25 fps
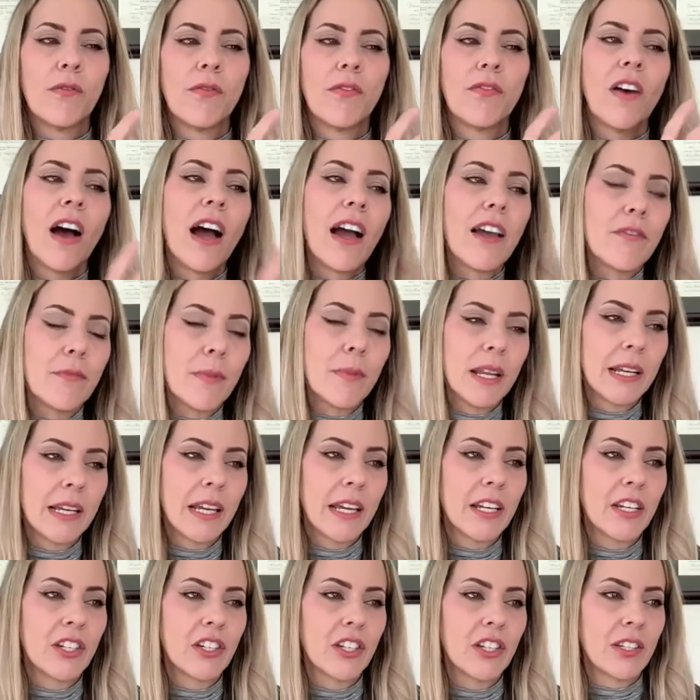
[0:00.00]
5
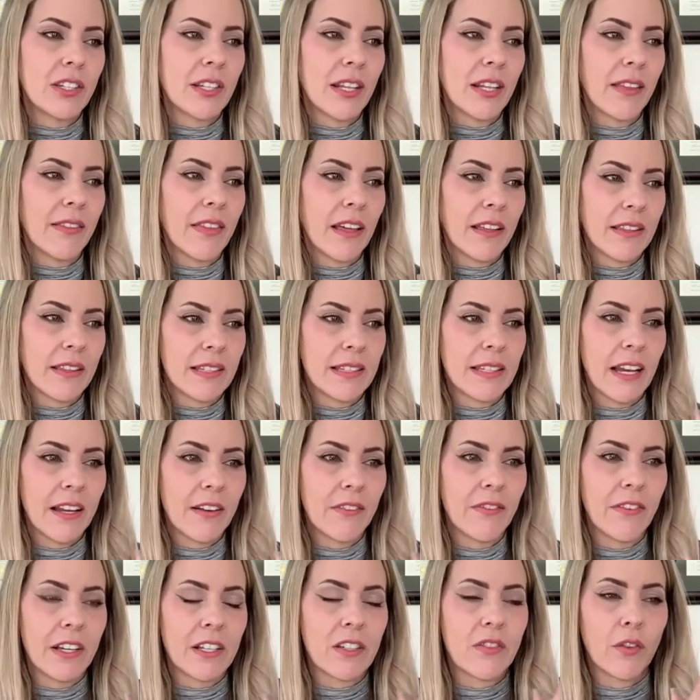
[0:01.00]
medications that the side
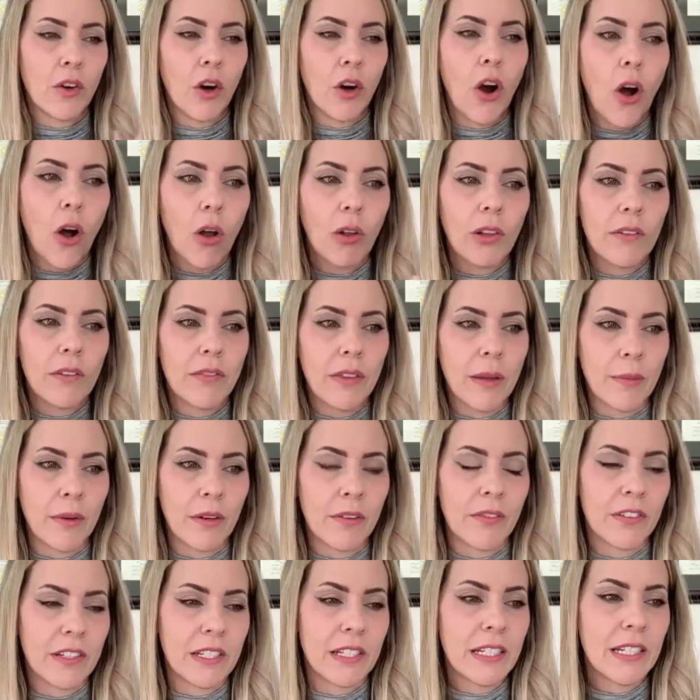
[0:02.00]
effects for all of them are
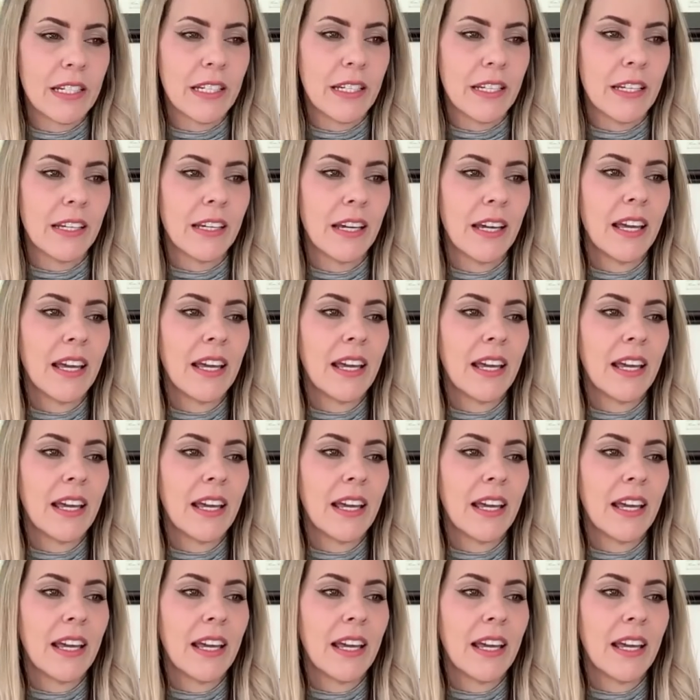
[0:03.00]
fatigue.